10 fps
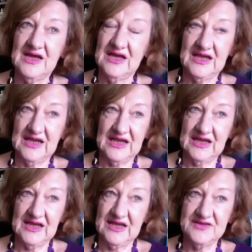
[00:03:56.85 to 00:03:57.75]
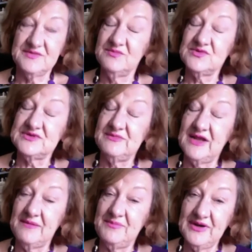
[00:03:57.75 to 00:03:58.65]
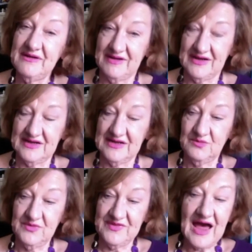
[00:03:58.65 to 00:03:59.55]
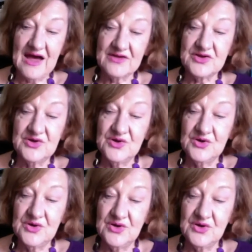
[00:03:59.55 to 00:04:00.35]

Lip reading: is a Muslim librarian, and without her